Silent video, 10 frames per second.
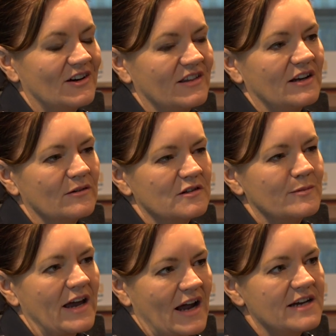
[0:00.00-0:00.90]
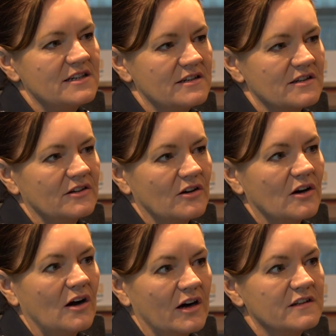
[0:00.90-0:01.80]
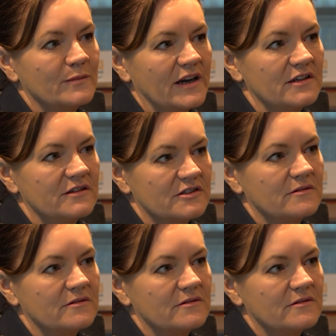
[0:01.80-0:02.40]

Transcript: I think it was about 80, so not high speed.